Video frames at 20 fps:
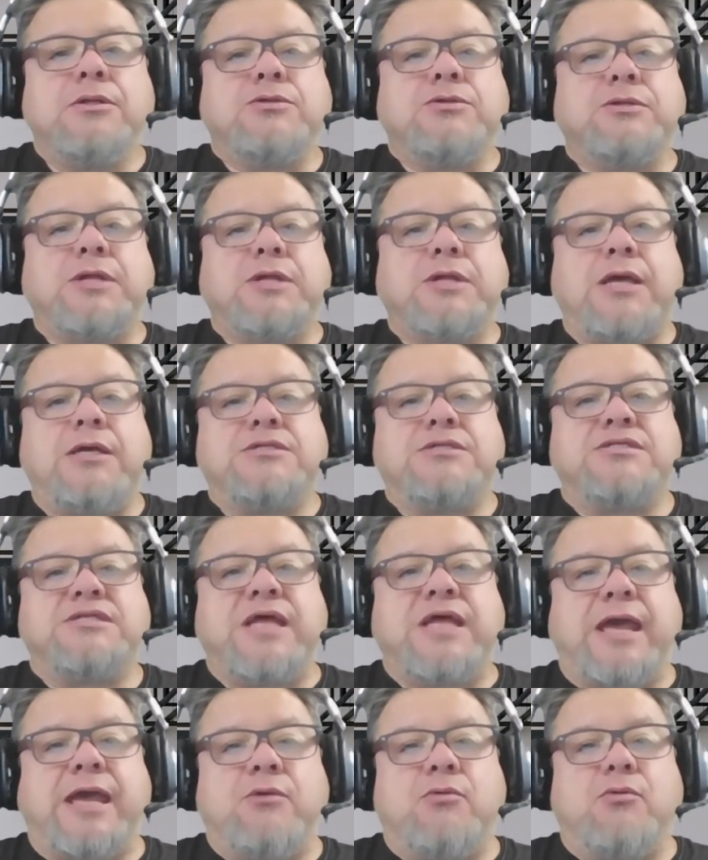Today is
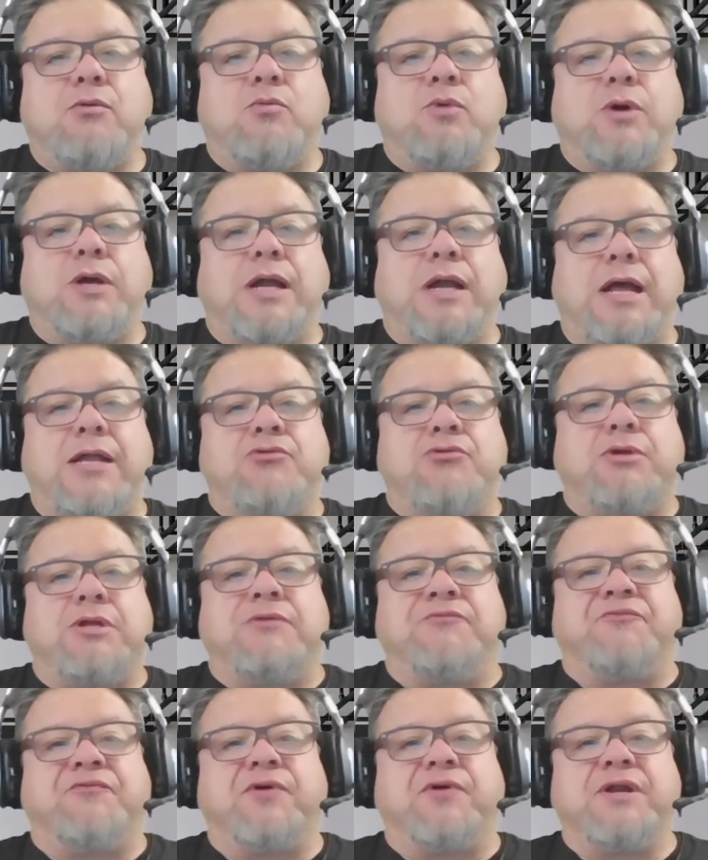day
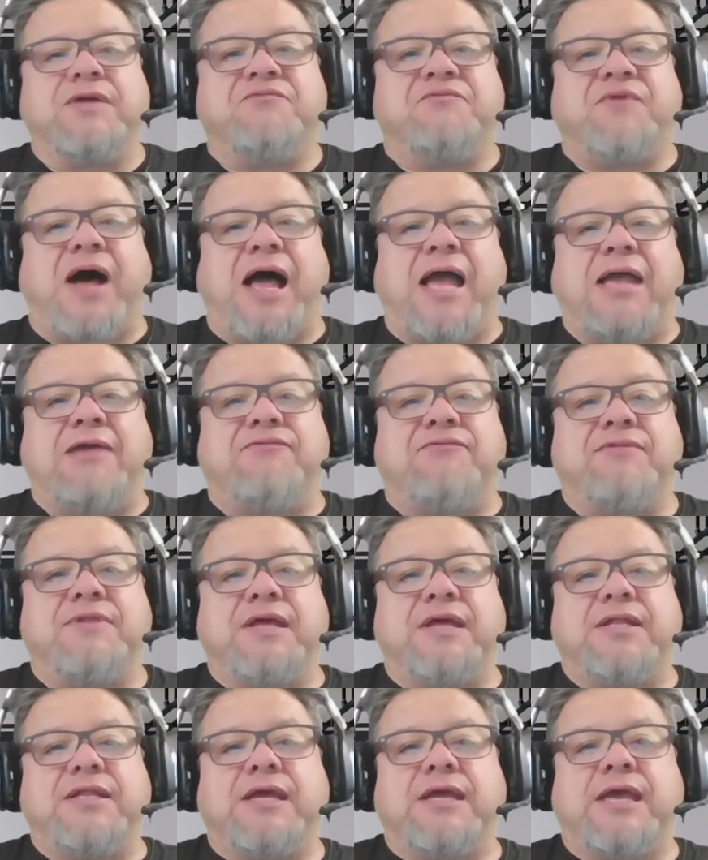145,
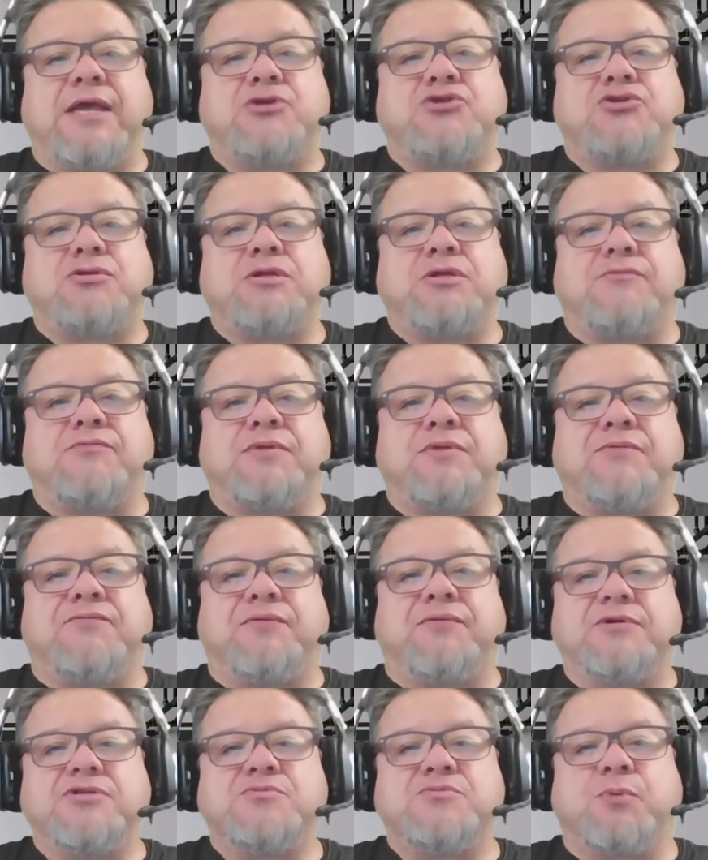dedication of the
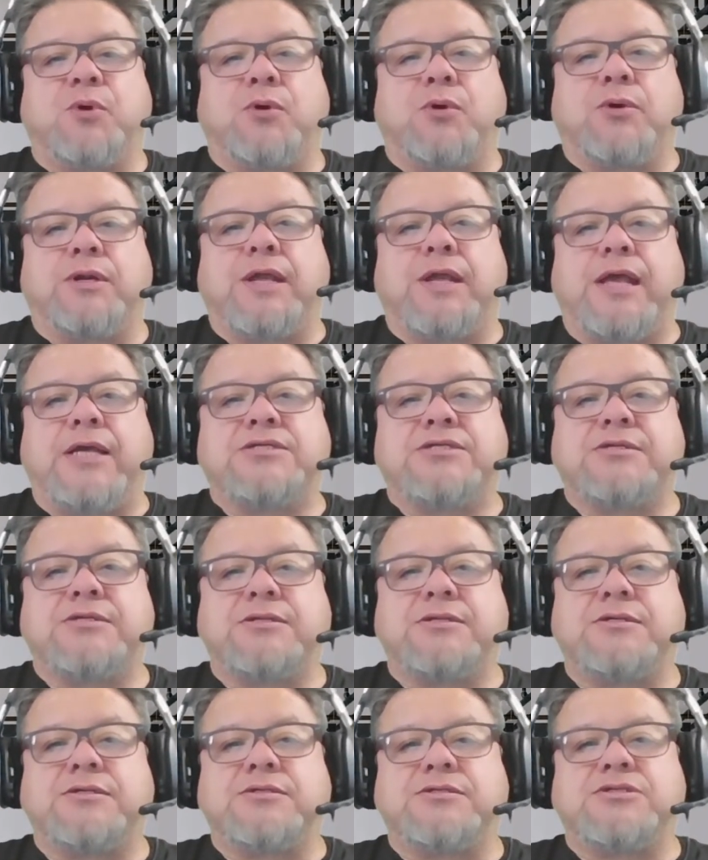firstborn,
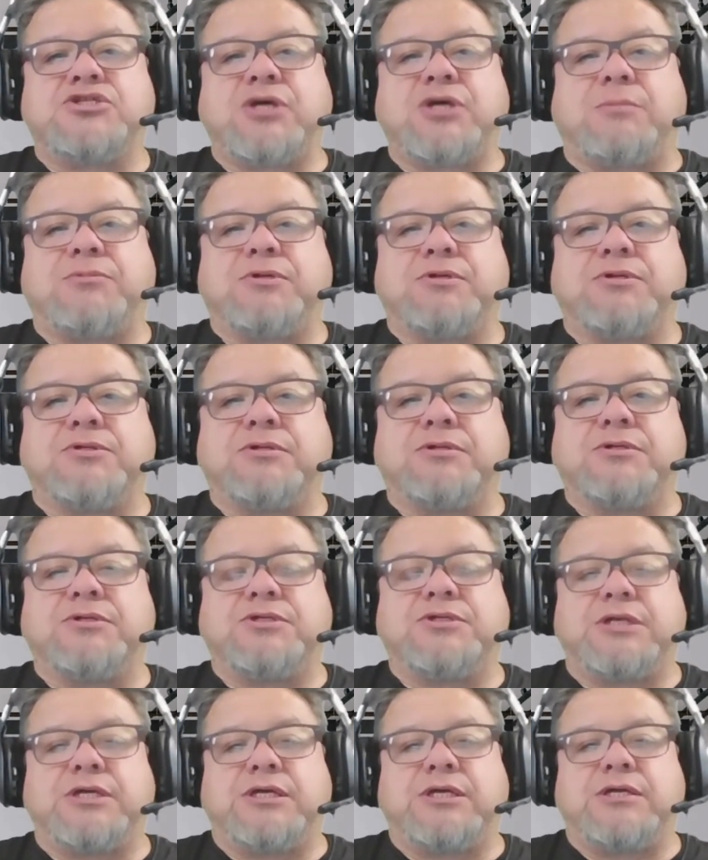Exodus chapter
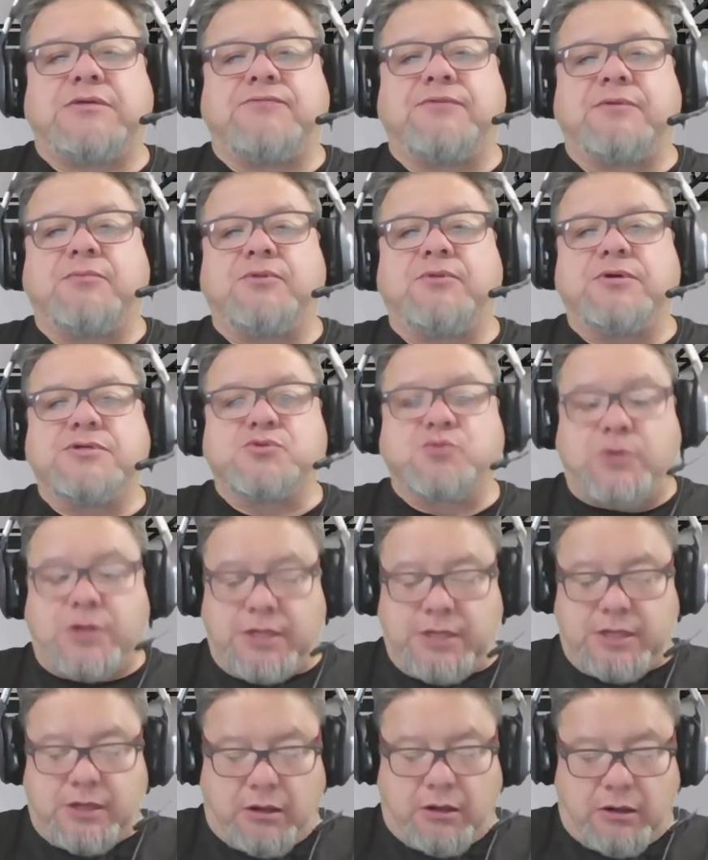13, from verse
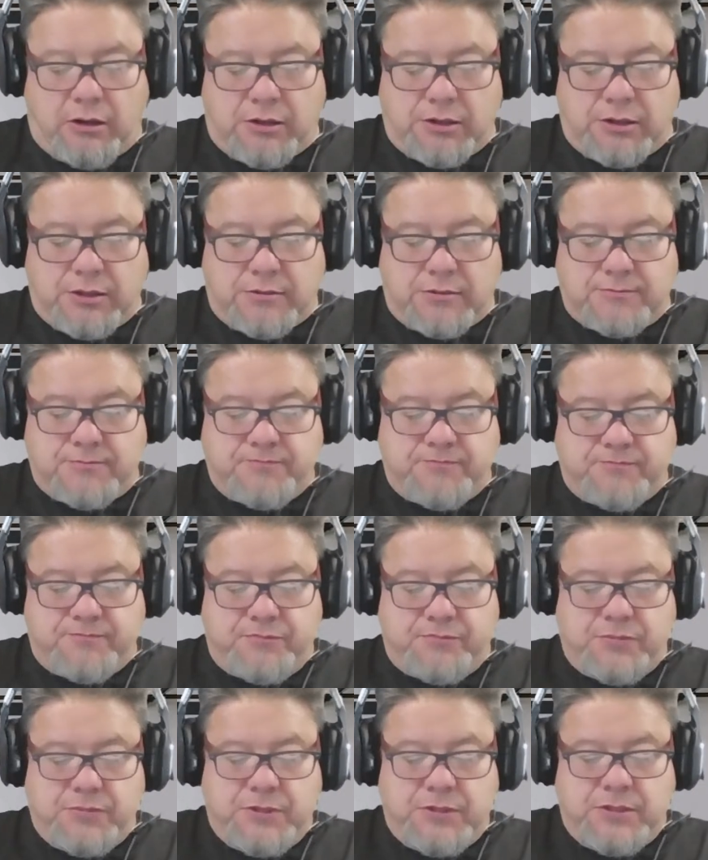1
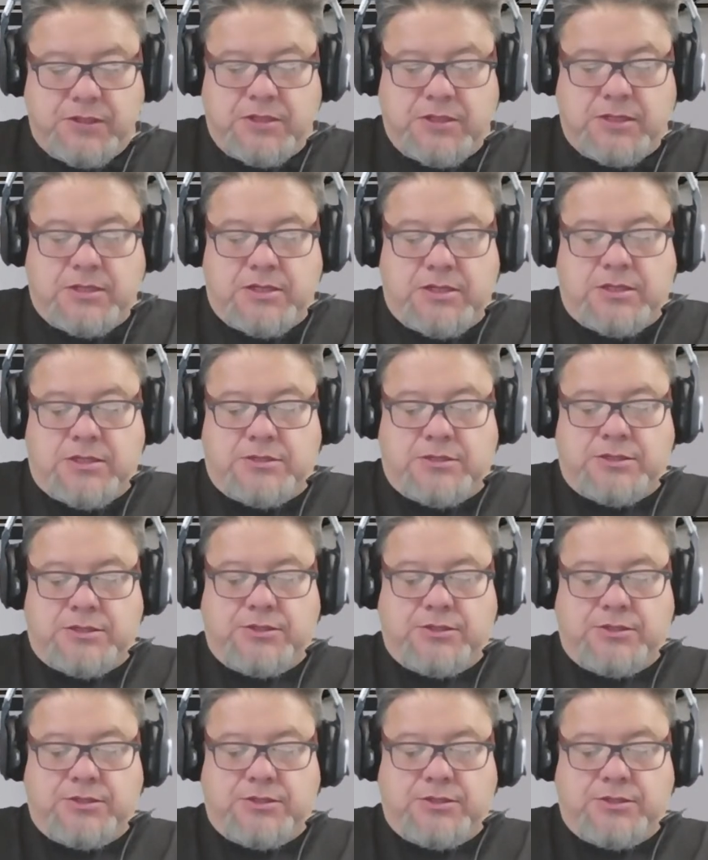on.